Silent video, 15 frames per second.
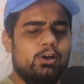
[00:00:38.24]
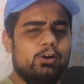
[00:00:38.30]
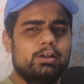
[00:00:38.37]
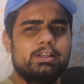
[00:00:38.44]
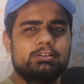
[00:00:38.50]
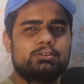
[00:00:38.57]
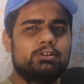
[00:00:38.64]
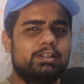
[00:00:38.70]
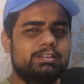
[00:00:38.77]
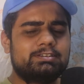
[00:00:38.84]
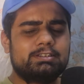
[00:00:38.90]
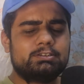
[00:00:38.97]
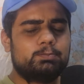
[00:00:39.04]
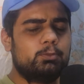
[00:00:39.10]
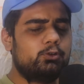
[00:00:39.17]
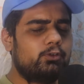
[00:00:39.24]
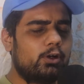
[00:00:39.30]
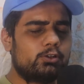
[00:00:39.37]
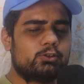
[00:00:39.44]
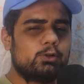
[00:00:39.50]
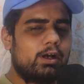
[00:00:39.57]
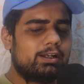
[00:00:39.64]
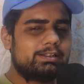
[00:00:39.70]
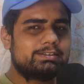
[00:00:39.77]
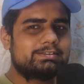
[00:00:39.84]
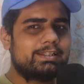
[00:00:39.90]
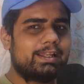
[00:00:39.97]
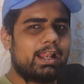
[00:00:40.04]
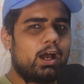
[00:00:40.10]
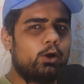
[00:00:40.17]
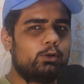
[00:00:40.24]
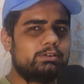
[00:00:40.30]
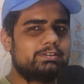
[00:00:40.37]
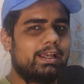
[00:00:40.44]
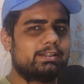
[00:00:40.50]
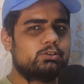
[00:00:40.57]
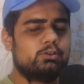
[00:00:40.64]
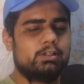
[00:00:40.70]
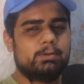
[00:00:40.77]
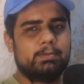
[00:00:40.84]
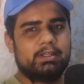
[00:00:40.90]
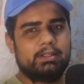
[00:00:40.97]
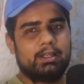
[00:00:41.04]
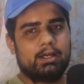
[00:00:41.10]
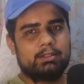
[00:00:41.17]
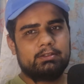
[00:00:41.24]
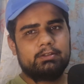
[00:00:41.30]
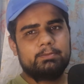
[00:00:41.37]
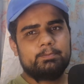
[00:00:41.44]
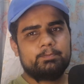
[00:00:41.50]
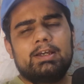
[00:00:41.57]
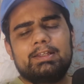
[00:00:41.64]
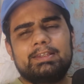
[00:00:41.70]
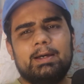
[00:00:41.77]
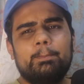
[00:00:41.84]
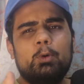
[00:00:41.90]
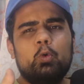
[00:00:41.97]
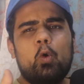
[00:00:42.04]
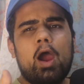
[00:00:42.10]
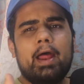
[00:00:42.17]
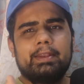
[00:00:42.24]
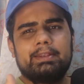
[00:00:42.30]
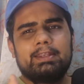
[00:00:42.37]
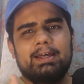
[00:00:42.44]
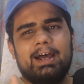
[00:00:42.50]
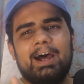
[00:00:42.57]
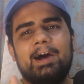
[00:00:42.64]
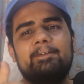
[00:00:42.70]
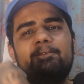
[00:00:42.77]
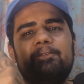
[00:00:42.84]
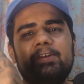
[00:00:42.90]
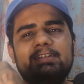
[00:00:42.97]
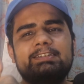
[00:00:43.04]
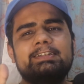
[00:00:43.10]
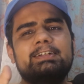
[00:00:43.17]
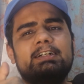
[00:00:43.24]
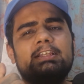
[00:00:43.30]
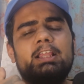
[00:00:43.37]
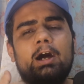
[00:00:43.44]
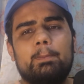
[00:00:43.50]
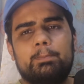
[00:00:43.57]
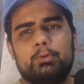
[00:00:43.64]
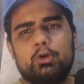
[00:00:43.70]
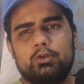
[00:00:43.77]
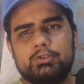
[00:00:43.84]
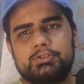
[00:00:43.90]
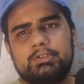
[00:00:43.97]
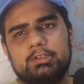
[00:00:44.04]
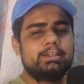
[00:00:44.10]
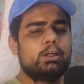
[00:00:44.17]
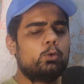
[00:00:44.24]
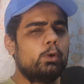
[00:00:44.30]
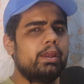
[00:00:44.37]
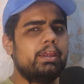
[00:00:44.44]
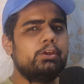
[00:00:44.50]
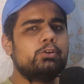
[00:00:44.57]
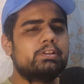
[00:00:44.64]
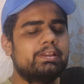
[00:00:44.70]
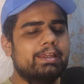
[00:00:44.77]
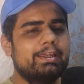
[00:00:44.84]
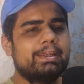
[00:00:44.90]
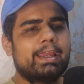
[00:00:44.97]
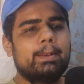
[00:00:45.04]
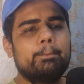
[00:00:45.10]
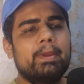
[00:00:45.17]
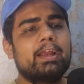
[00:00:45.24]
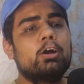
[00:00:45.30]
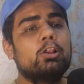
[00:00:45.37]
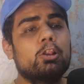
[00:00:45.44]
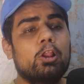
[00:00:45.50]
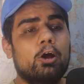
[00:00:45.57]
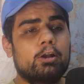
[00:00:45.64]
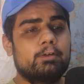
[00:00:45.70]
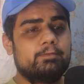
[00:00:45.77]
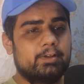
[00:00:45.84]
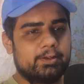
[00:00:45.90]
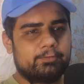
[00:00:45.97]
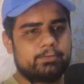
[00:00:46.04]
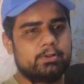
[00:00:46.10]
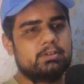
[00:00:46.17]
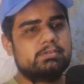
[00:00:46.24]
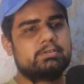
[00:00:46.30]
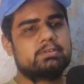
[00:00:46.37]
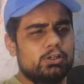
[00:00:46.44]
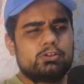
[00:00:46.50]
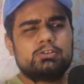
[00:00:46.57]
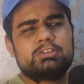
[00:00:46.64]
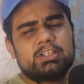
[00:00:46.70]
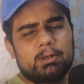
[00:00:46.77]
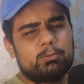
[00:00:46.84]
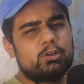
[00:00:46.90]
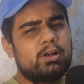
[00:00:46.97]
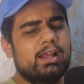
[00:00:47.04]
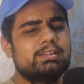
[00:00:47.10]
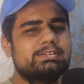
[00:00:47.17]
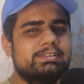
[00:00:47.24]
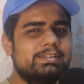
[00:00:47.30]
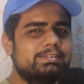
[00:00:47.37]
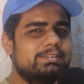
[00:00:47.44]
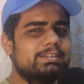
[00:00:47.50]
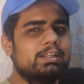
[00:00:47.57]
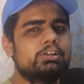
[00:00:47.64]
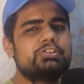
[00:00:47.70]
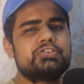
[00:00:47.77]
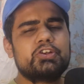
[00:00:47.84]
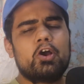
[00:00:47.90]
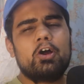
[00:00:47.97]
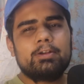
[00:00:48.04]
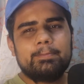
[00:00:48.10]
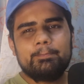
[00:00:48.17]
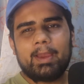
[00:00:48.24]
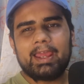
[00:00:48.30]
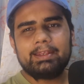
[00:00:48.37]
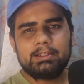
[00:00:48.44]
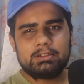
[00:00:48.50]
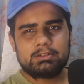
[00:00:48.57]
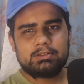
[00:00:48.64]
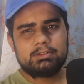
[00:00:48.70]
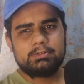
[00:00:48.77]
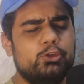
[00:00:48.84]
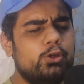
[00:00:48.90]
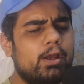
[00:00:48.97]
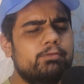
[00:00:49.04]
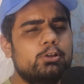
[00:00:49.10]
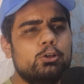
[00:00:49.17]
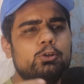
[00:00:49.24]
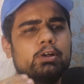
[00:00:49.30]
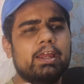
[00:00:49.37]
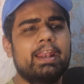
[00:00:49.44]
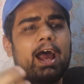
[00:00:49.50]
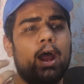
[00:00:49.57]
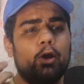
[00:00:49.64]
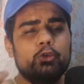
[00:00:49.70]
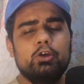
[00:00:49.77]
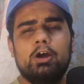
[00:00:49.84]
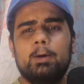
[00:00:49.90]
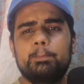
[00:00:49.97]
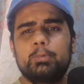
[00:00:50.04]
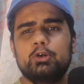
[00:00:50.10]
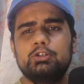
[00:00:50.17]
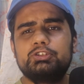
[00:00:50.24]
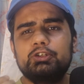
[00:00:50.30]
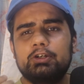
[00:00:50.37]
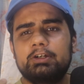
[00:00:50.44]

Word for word: okay so let's just move on to understand how it's actually been done number one a physical approach. The way you think can make a lot of difference. To summarize this in a short manner, you have to look at how you approach your